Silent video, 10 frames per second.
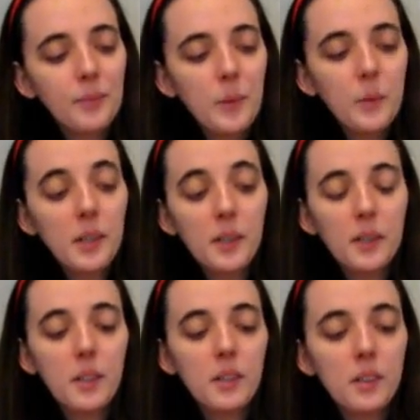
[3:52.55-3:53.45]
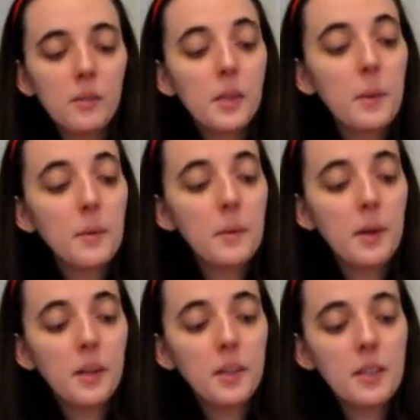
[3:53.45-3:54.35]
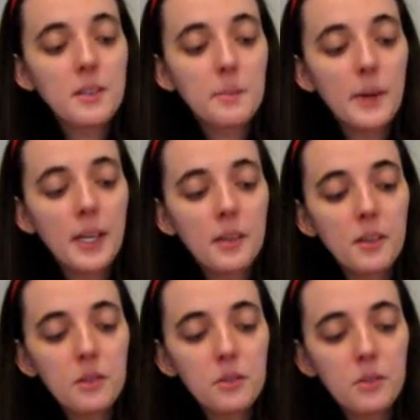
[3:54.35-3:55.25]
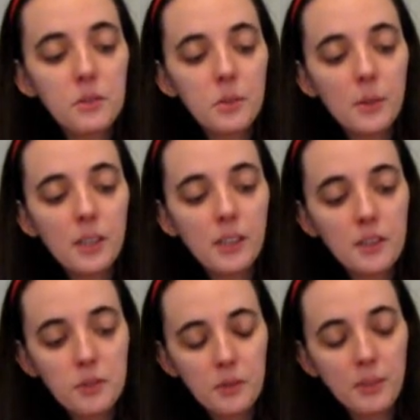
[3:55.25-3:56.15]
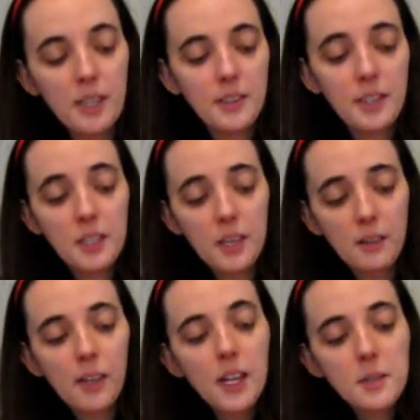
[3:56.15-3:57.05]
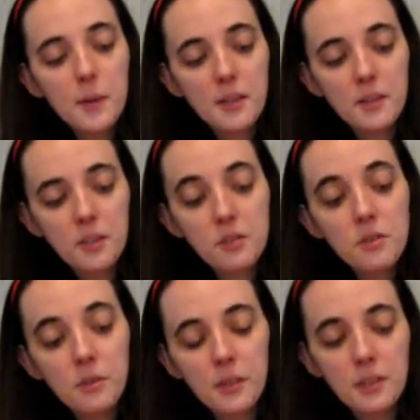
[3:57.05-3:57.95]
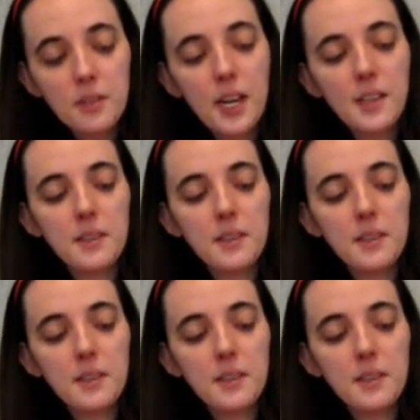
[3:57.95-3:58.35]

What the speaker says: with the permanent marker, it's better to do it, unless you're doing that detail, it's better to just do it on the side.